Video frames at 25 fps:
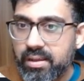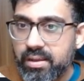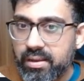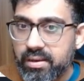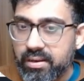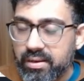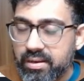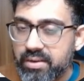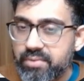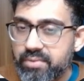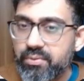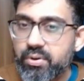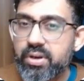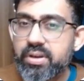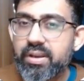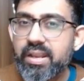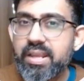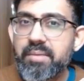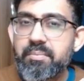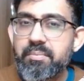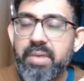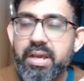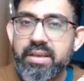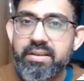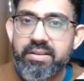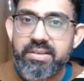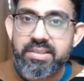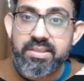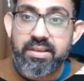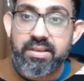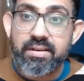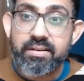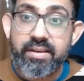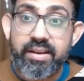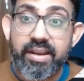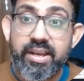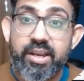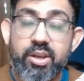converting my
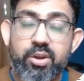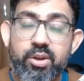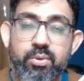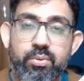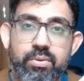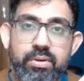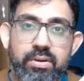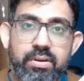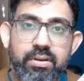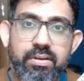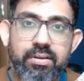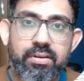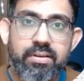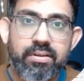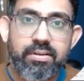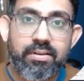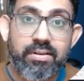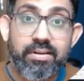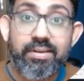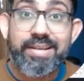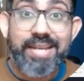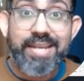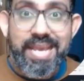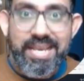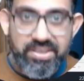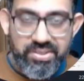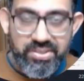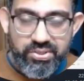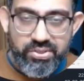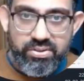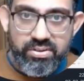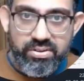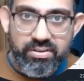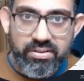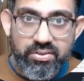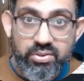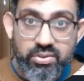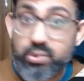result into a text.
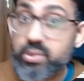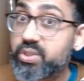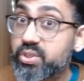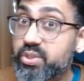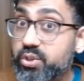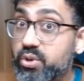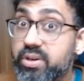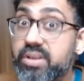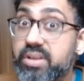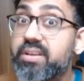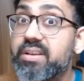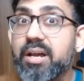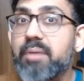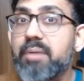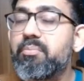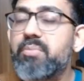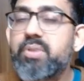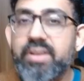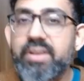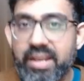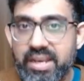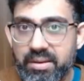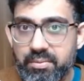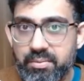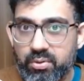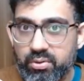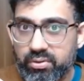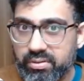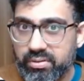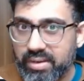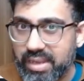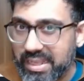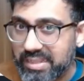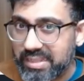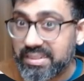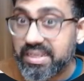So it's not a number anymore. And